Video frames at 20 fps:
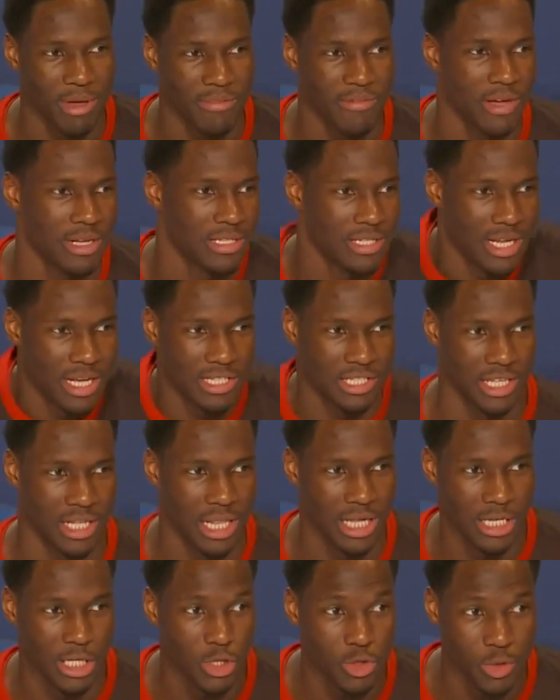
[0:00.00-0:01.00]
I say a
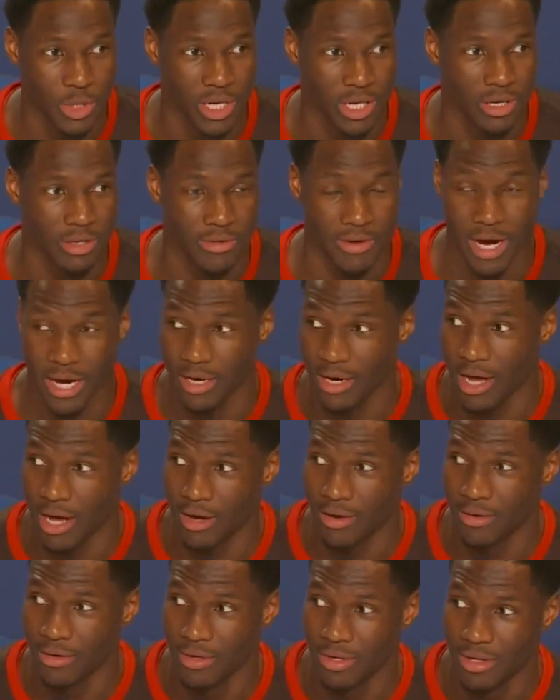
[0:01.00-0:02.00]
soliloquy right
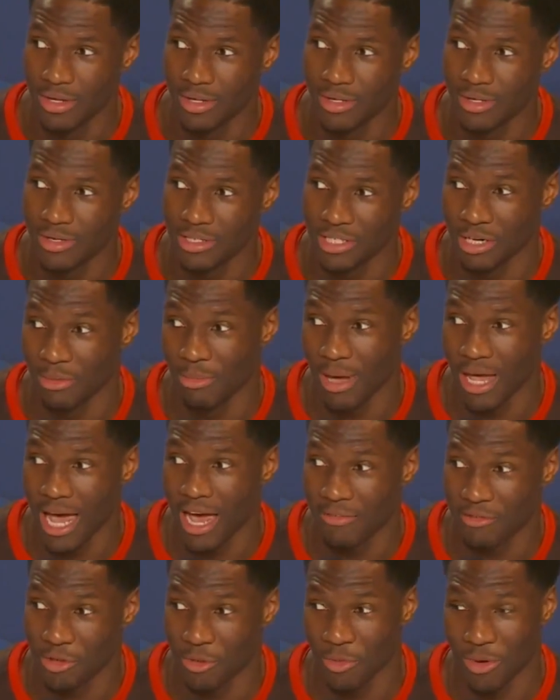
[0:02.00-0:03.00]
now, she may
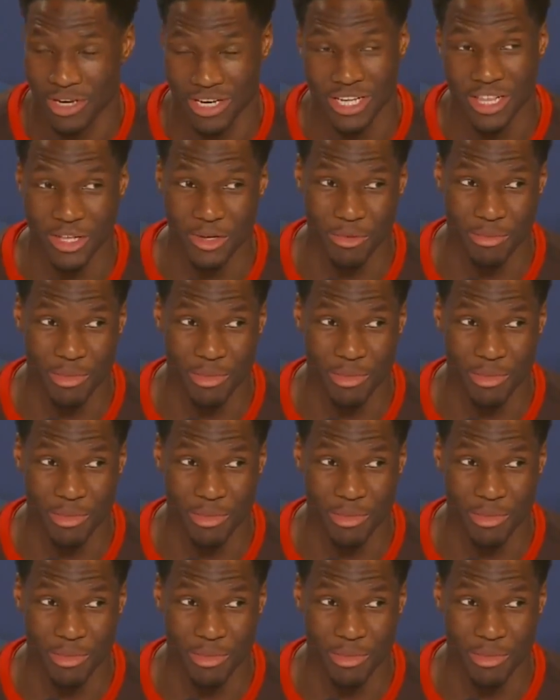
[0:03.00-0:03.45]
have to work a little bit